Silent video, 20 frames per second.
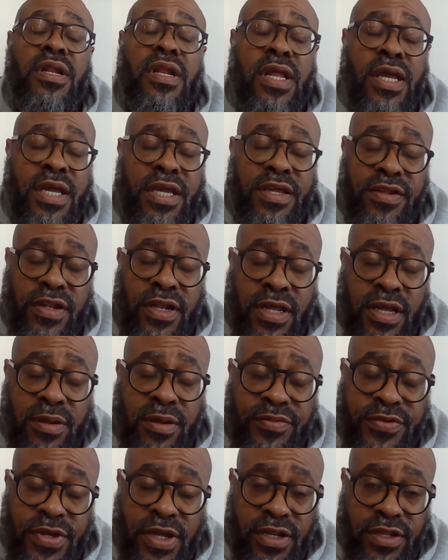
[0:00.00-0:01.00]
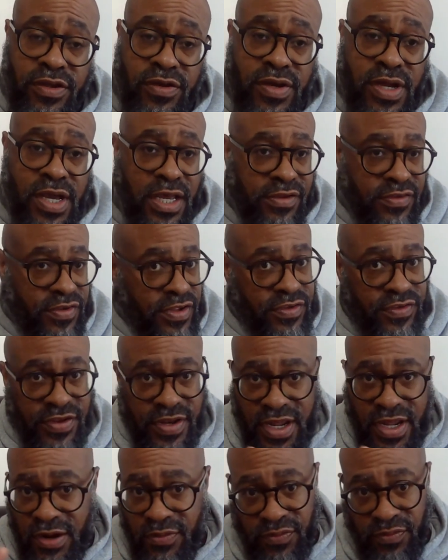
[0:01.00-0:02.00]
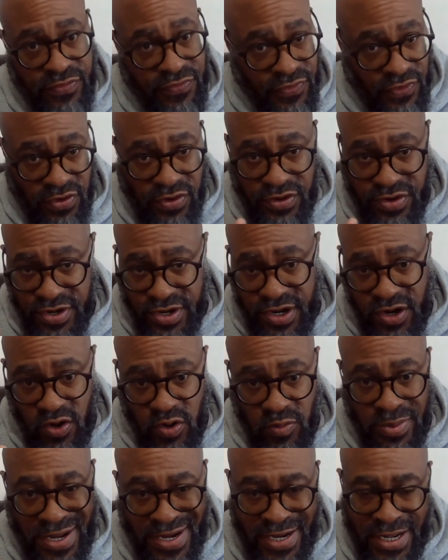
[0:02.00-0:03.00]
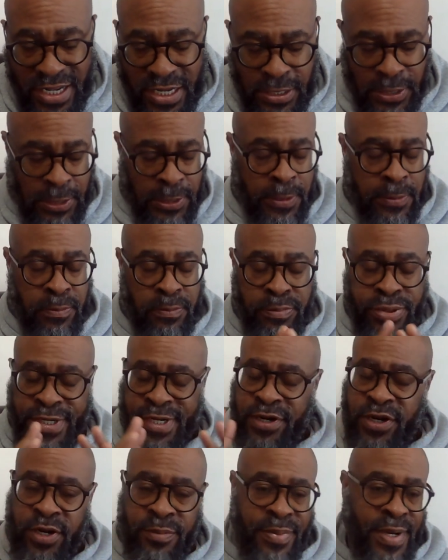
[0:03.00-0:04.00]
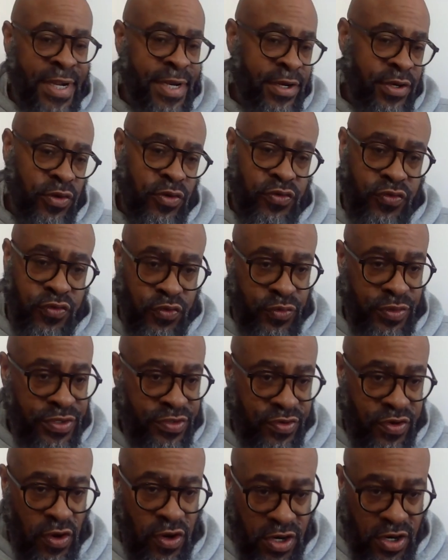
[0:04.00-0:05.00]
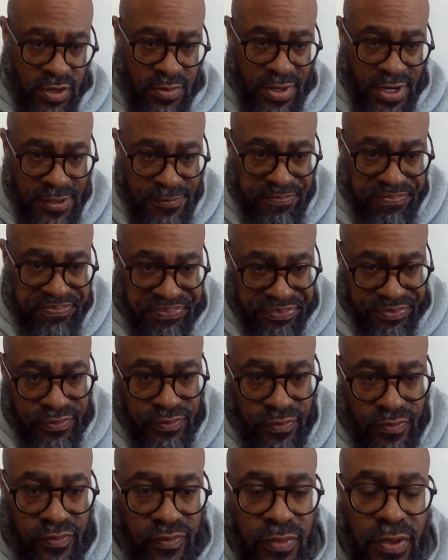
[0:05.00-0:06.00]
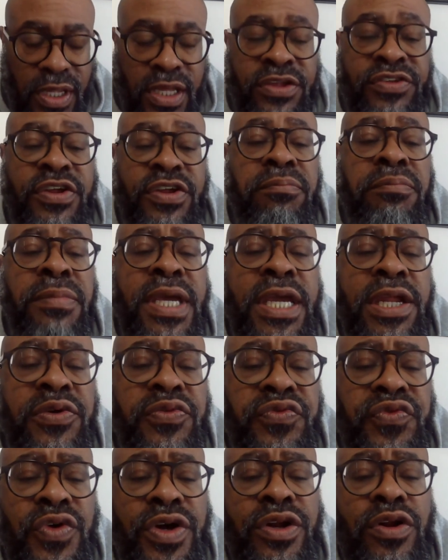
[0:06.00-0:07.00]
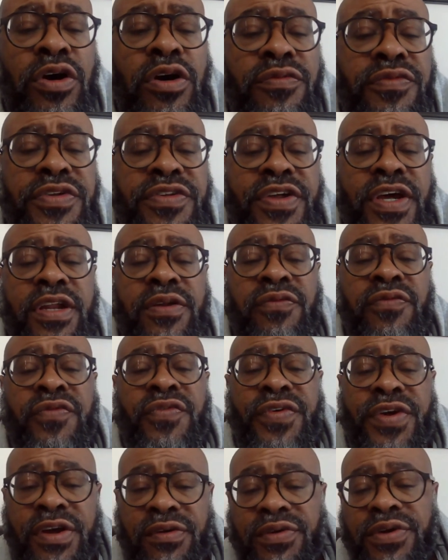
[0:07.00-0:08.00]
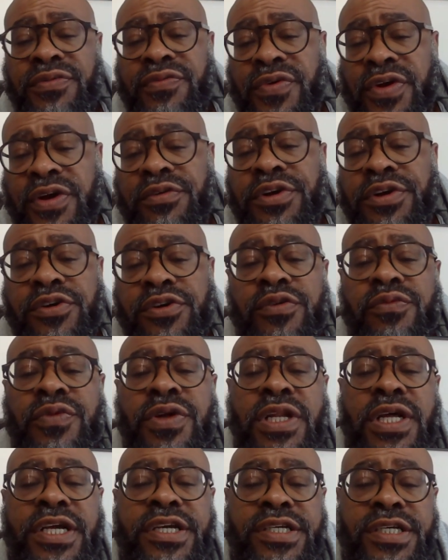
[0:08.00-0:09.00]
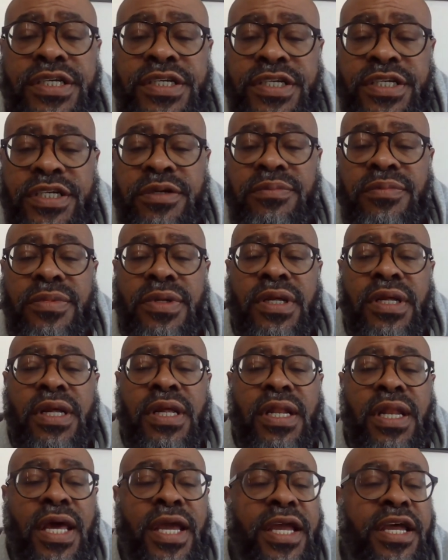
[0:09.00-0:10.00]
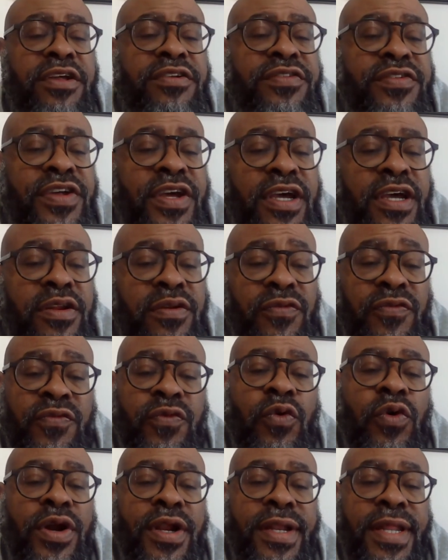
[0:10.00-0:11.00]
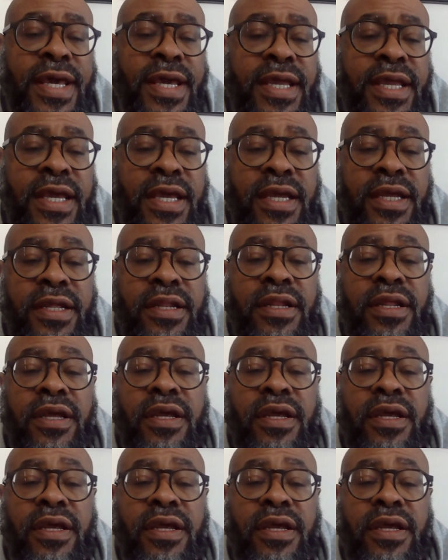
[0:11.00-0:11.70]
like, I, like I'm telling you guys, he's not referring to Daryl by name, but everybody knows who he's talking about. Is that me and the front office had a very, very good relationship. Like I said, for a decade,